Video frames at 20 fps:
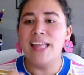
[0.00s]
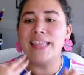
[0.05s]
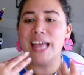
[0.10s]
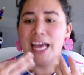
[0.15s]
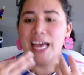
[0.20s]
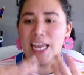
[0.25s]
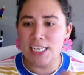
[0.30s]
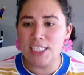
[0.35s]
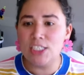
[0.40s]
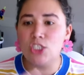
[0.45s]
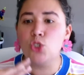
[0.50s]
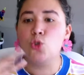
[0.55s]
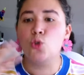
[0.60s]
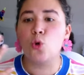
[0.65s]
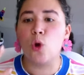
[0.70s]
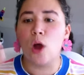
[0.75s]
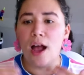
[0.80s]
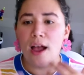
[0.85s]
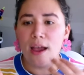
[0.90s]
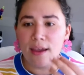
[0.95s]
that is
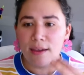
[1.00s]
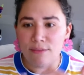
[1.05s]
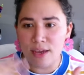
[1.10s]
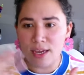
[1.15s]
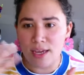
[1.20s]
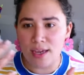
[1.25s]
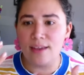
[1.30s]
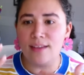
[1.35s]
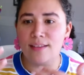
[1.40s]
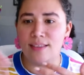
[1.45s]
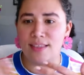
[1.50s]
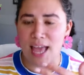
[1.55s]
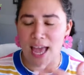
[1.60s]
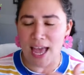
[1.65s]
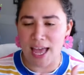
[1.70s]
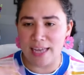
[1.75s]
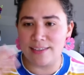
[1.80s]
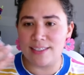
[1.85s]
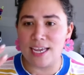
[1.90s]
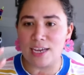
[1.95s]
driving
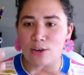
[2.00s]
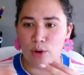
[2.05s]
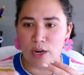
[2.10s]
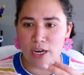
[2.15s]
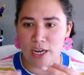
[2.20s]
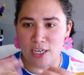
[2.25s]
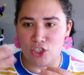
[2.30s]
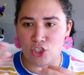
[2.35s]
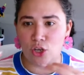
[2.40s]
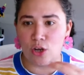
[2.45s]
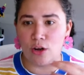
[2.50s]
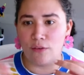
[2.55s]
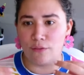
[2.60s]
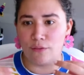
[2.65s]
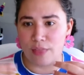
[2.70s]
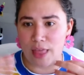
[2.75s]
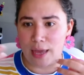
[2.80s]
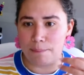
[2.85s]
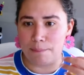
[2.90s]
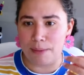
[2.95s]
that degradation of
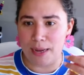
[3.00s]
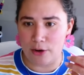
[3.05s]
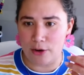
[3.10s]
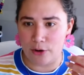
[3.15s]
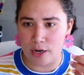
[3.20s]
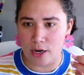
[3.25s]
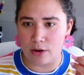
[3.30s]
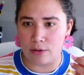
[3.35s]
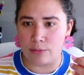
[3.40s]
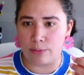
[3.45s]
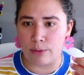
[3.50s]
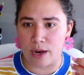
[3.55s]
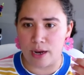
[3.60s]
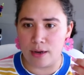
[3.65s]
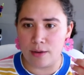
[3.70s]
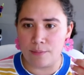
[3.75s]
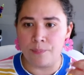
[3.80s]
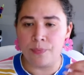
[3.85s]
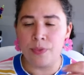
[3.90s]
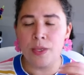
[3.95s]
that barrier, right?